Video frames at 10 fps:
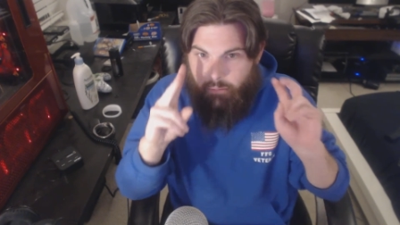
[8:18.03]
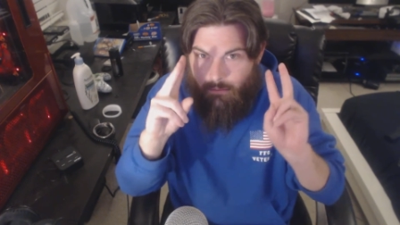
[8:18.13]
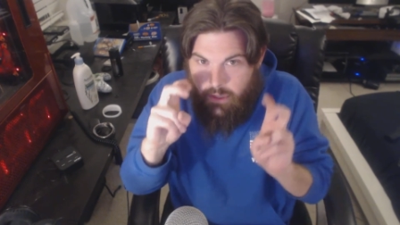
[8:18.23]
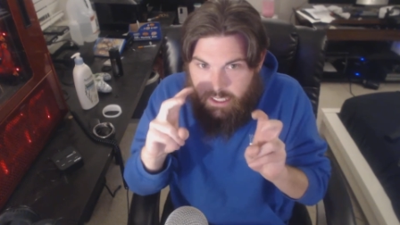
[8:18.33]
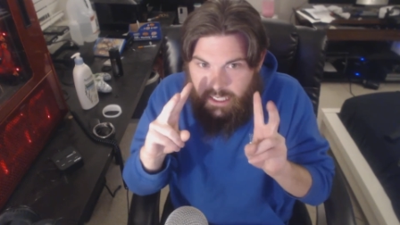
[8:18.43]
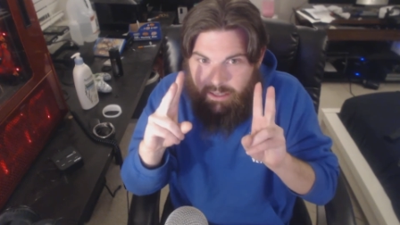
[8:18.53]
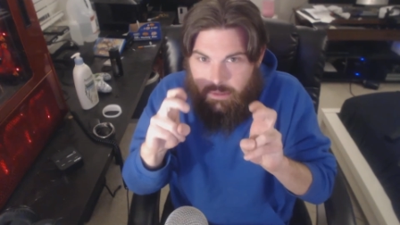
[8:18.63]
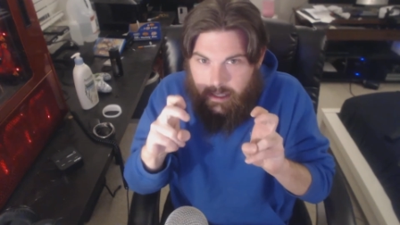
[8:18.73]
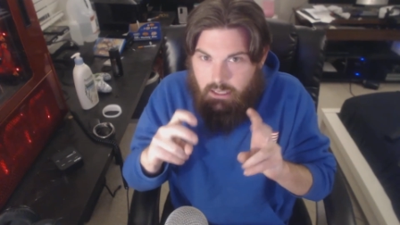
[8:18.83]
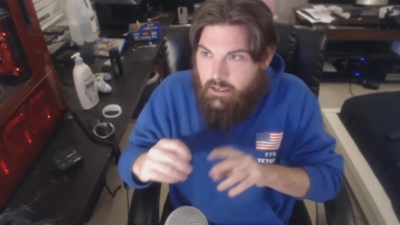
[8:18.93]
mini
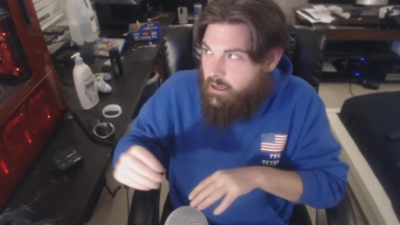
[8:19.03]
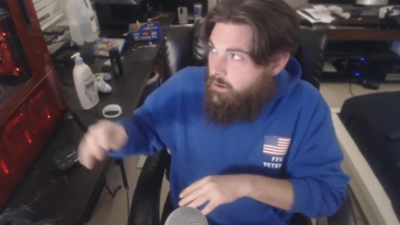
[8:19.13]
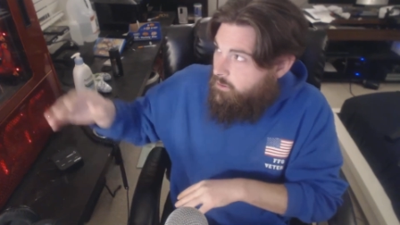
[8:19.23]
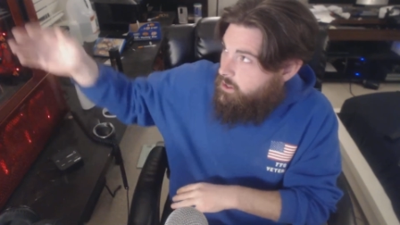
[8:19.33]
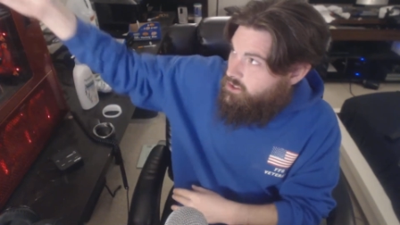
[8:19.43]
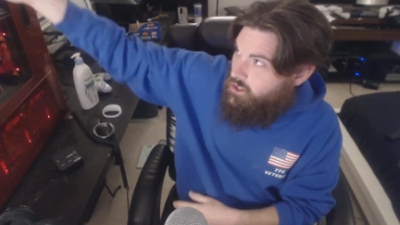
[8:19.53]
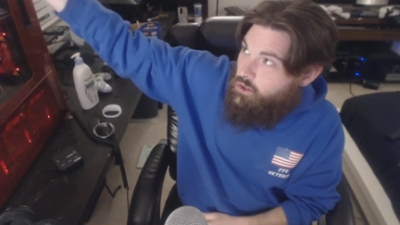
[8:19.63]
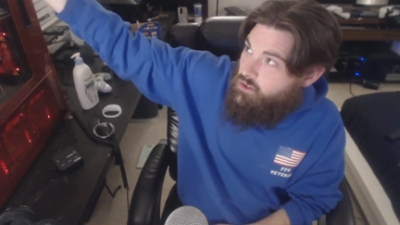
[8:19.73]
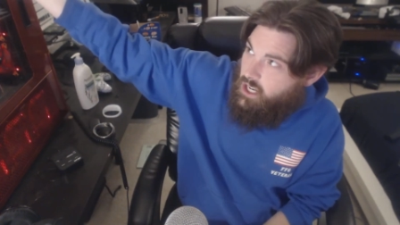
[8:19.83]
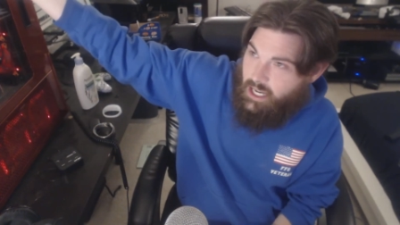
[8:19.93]
me of this
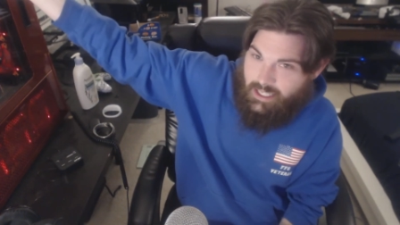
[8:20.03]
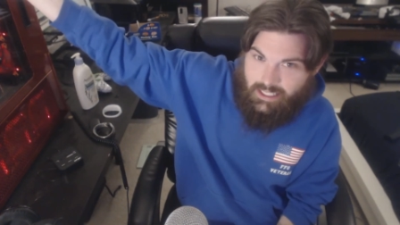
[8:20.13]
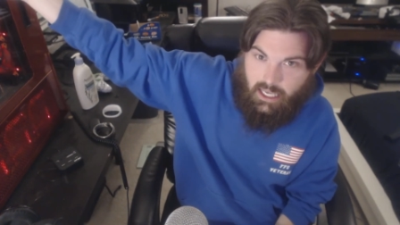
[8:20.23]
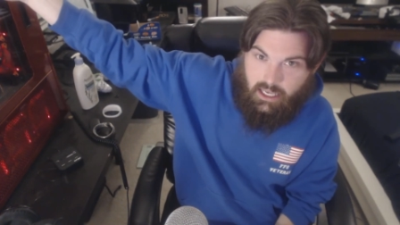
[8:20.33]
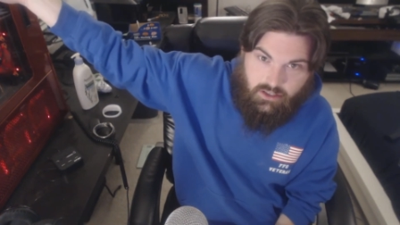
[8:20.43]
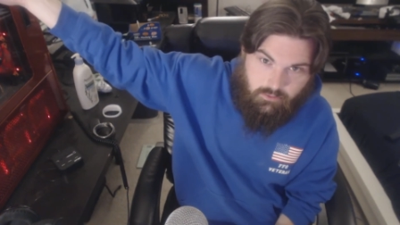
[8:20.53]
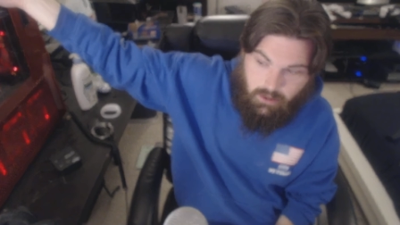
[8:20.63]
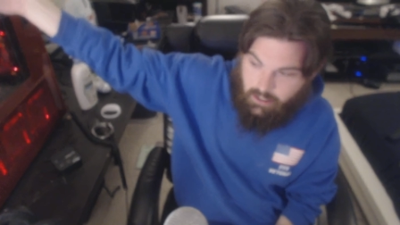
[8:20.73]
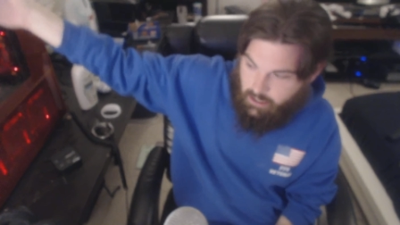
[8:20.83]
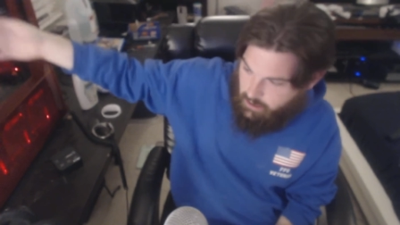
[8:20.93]
huge ass case
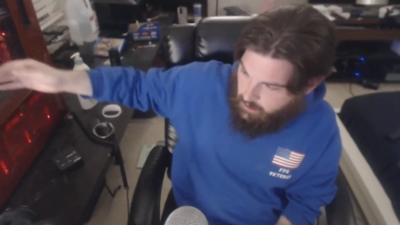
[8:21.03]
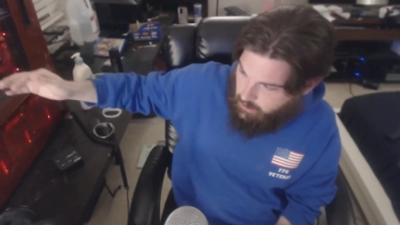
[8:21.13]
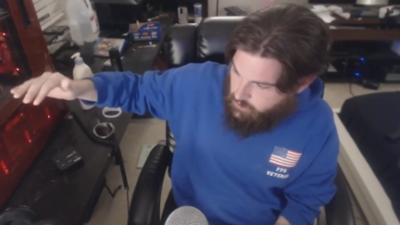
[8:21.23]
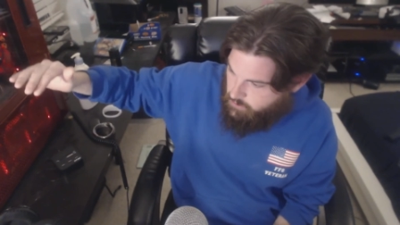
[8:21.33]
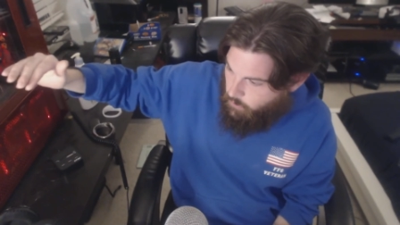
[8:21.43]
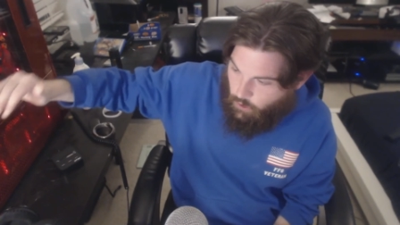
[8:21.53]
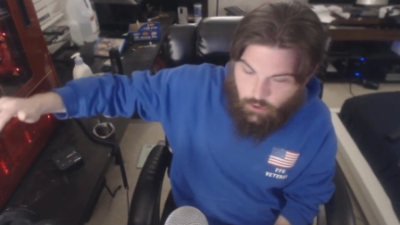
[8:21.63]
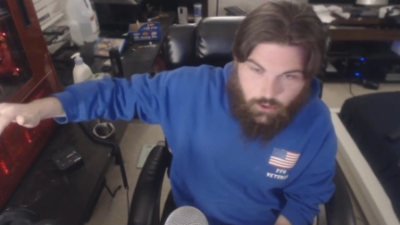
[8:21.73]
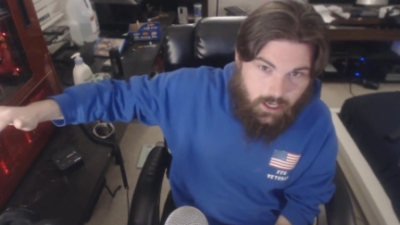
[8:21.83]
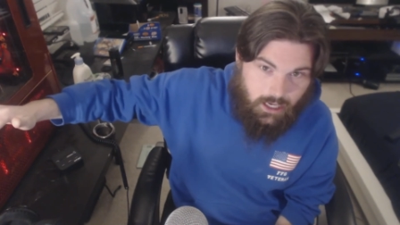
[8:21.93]
by getting a
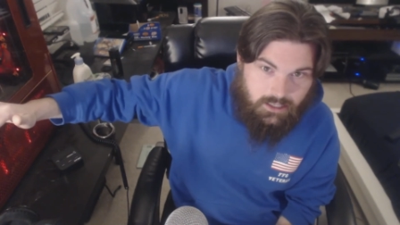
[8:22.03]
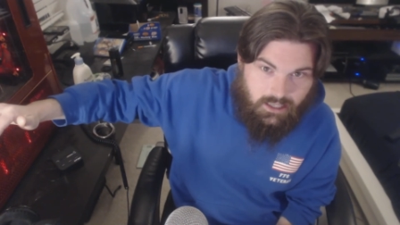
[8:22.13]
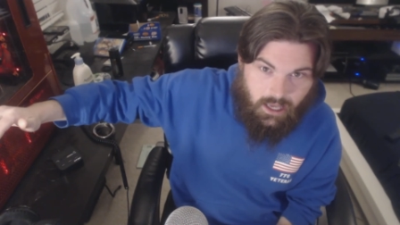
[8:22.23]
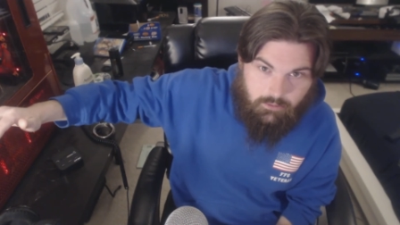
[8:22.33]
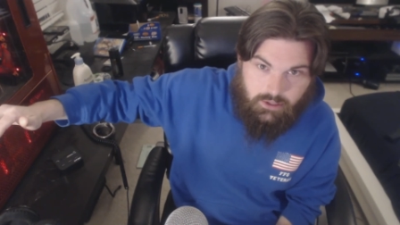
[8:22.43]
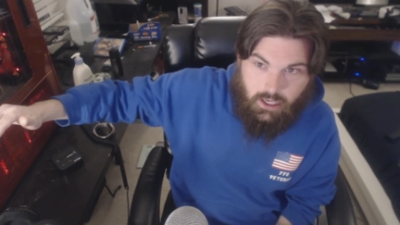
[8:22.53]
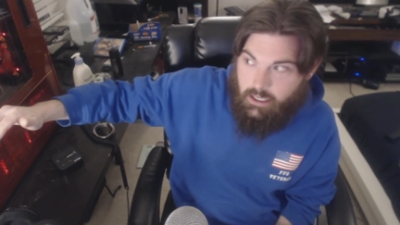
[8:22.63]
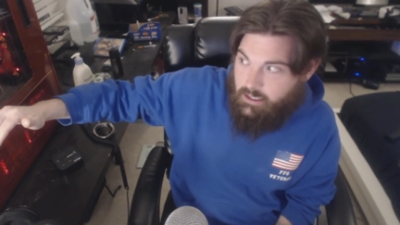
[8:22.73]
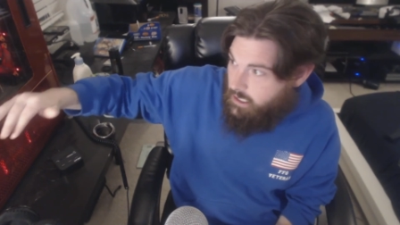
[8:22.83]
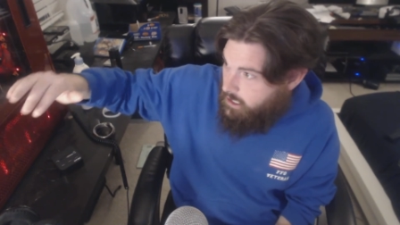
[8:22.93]
smaller CaseLabs
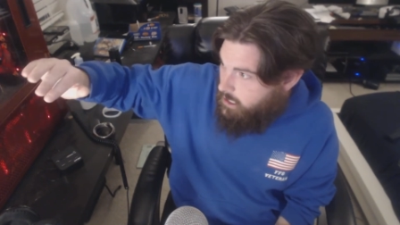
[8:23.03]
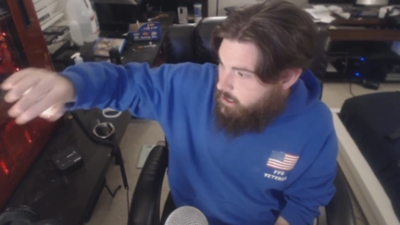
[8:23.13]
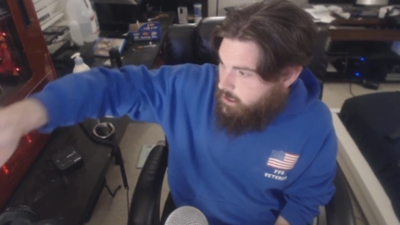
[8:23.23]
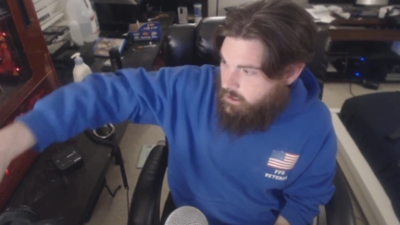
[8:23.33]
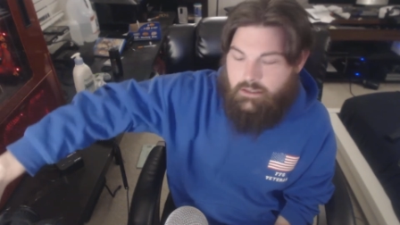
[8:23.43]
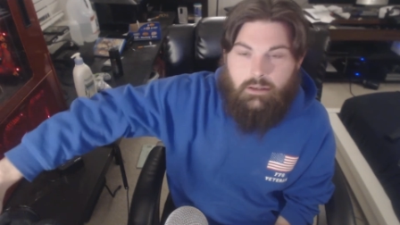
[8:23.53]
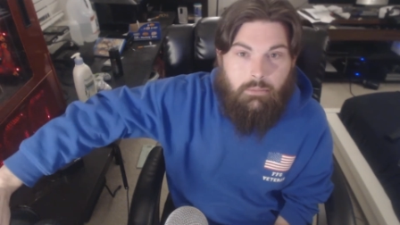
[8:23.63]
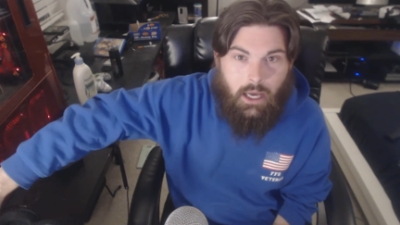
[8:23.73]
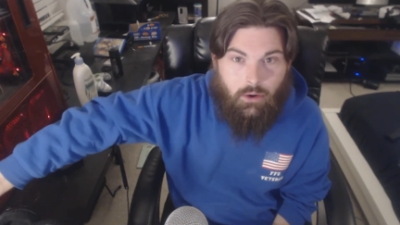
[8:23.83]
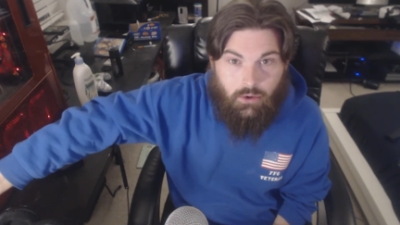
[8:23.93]
case getting it
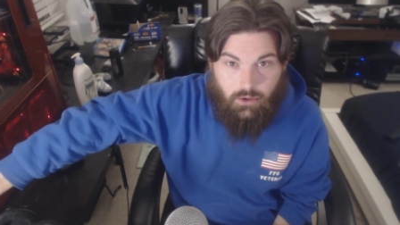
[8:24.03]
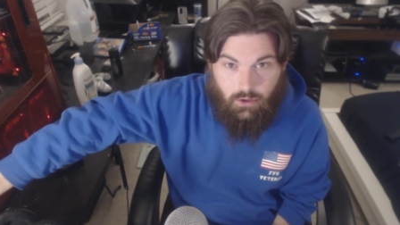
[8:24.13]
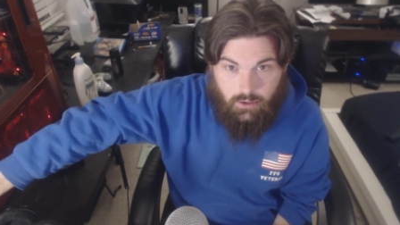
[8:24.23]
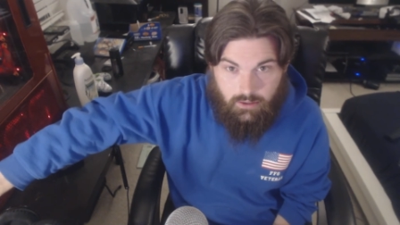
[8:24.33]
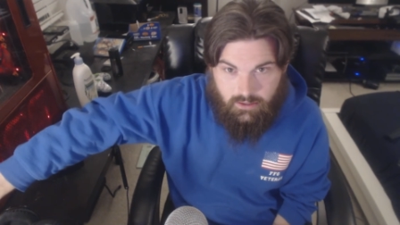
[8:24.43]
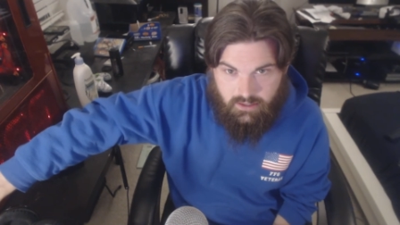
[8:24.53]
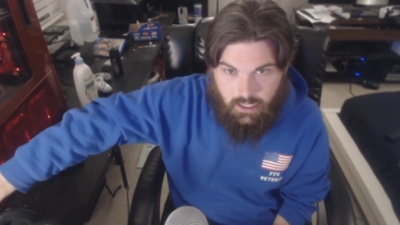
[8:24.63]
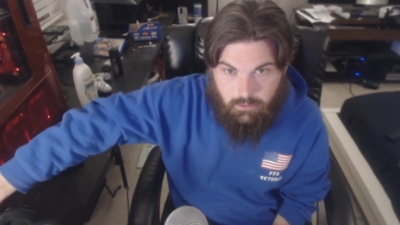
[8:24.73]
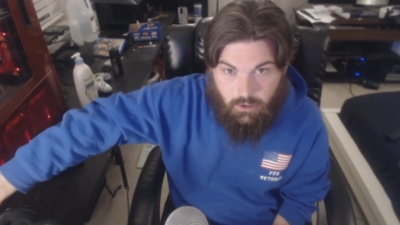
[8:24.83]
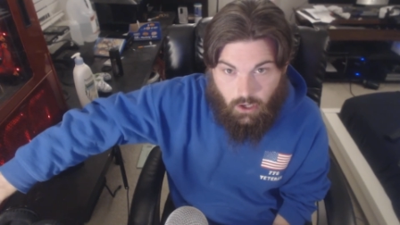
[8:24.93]
custom powder coated the
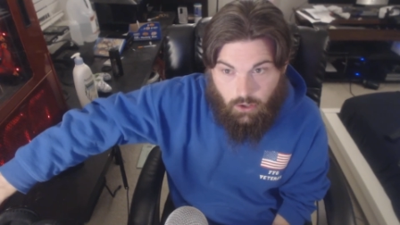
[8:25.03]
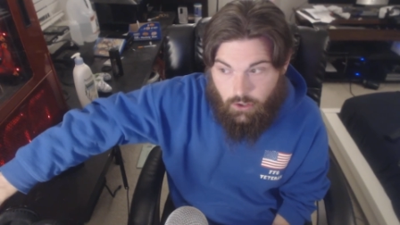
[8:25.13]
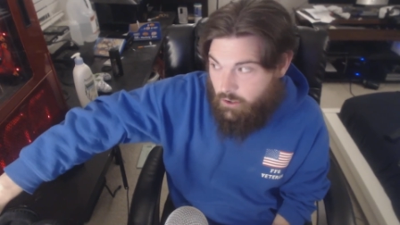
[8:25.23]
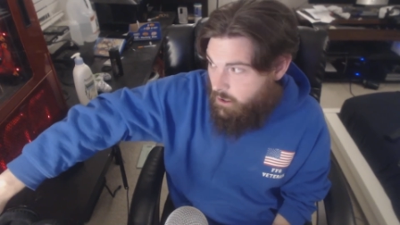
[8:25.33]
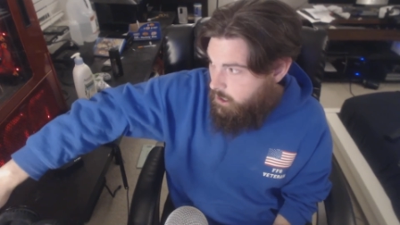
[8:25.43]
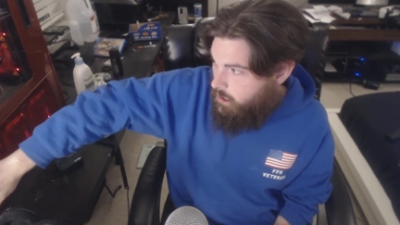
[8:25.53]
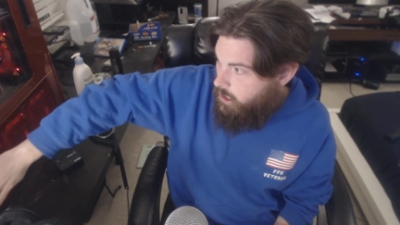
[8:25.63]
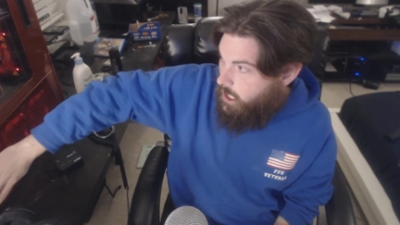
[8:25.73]
same color